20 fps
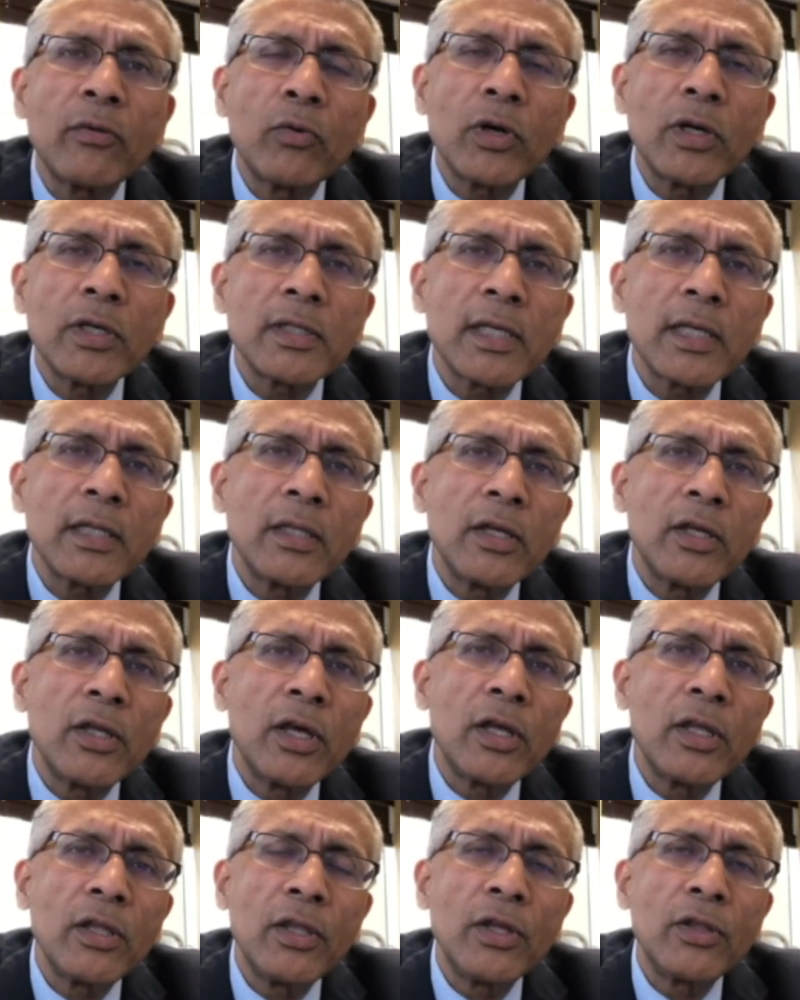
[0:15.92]
was that
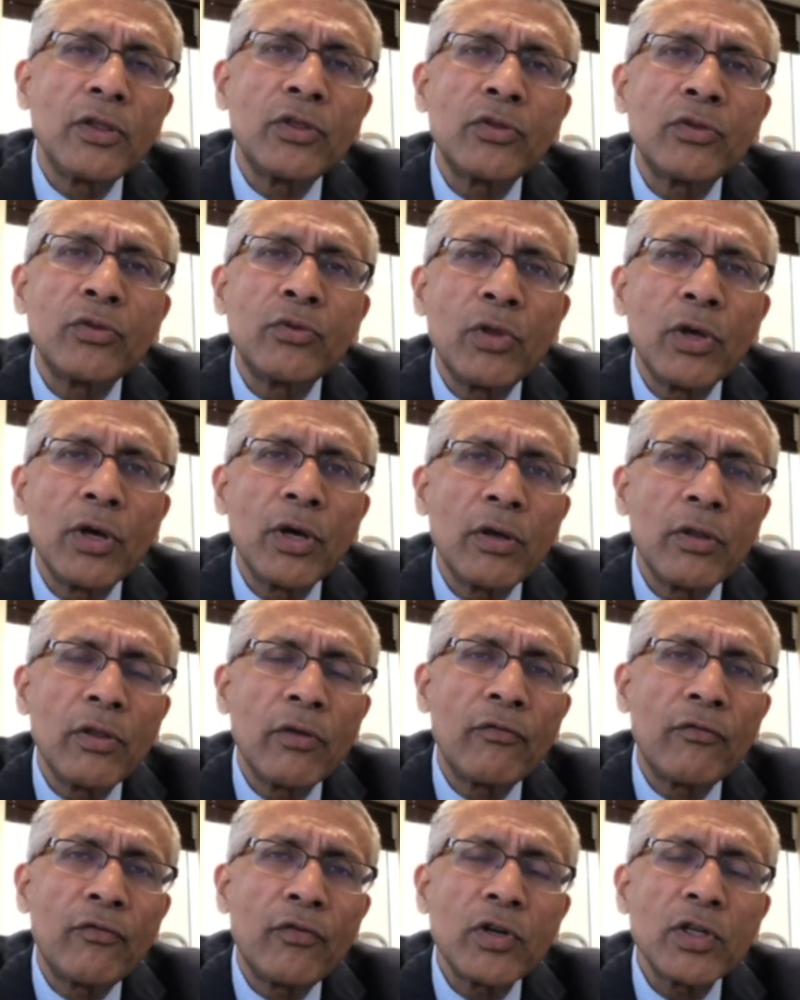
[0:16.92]

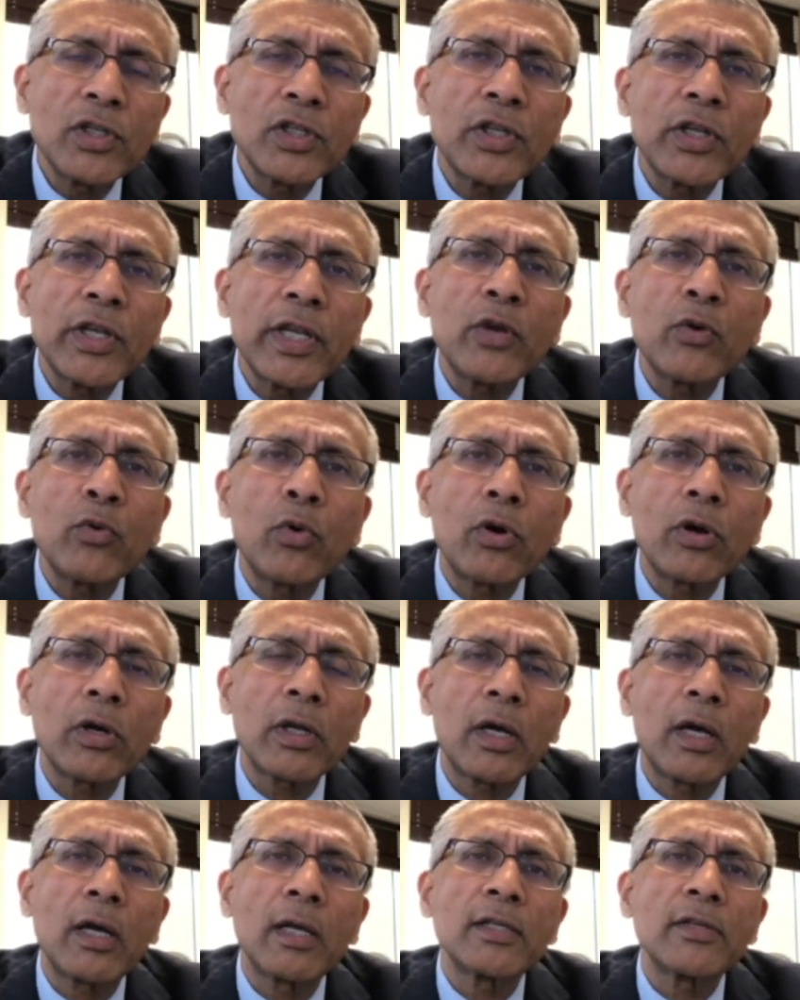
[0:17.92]
the first three
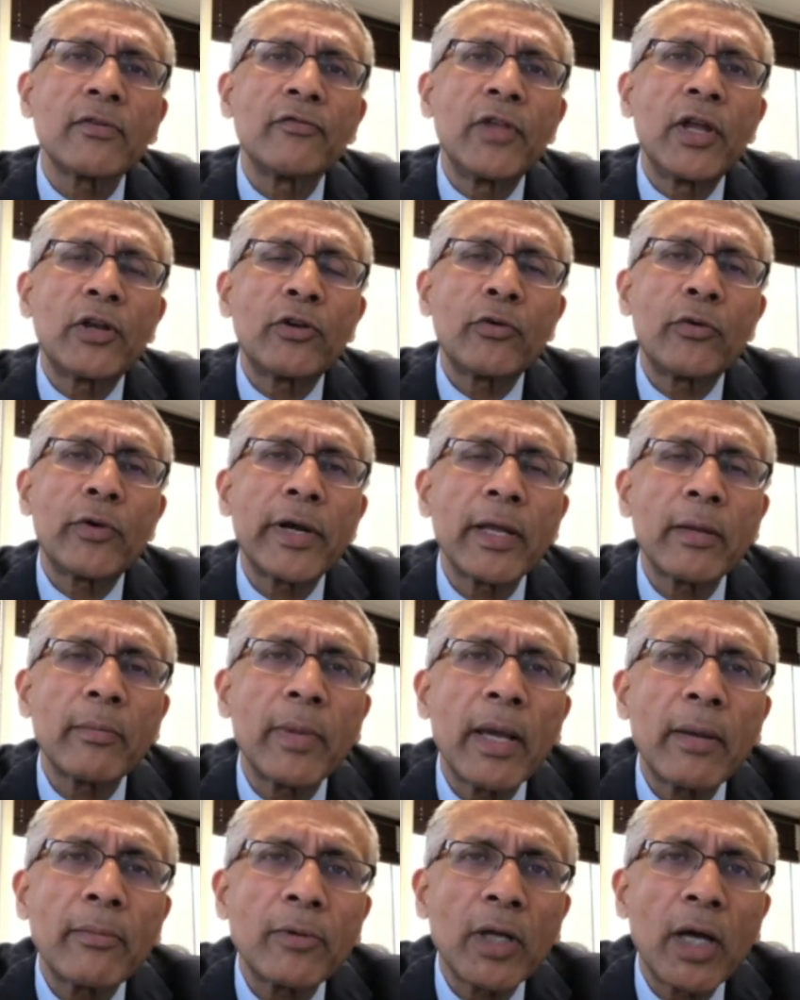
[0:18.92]
quartiles of natriuretic
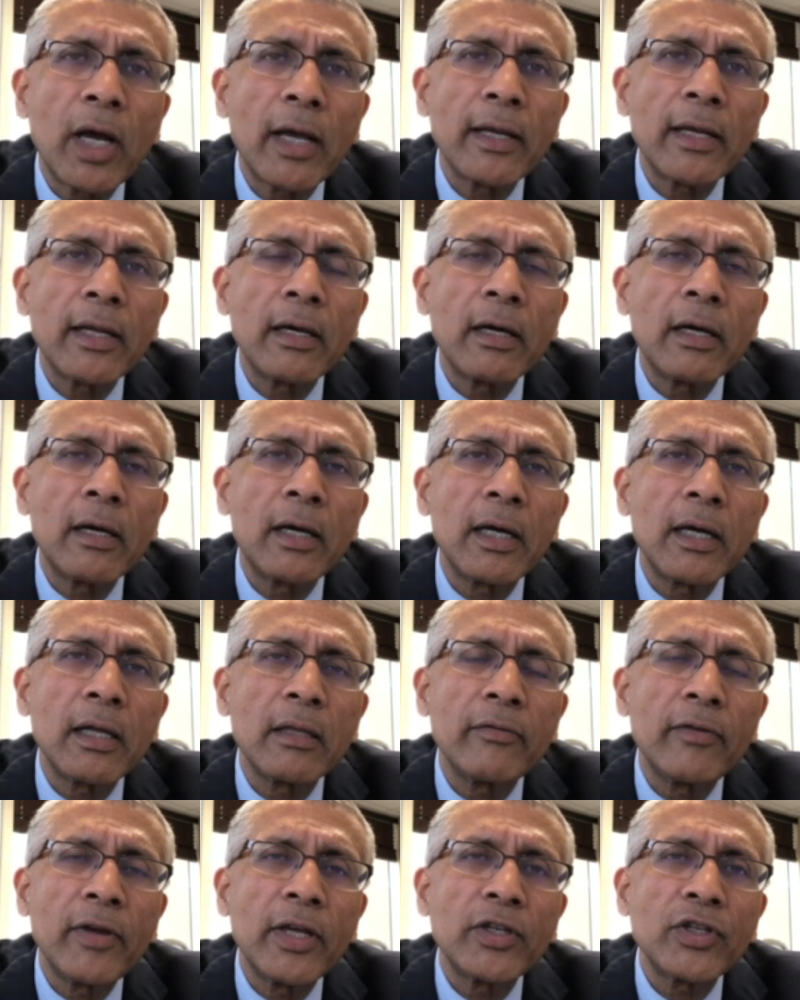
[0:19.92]
peptide
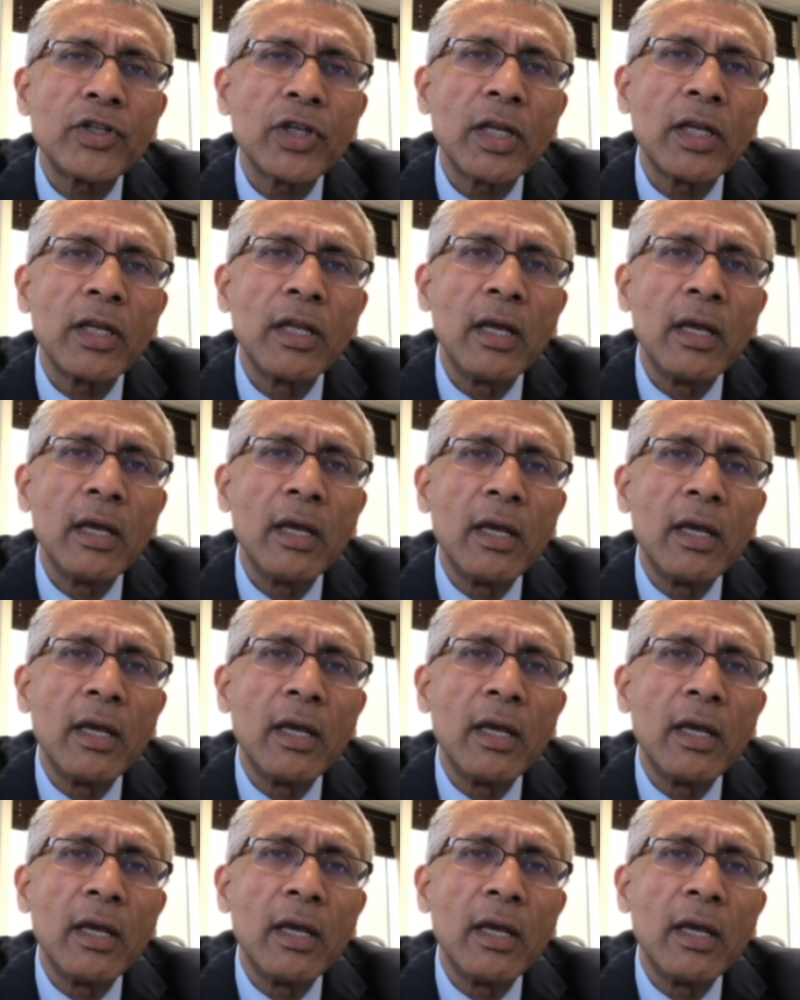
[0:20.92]
elevation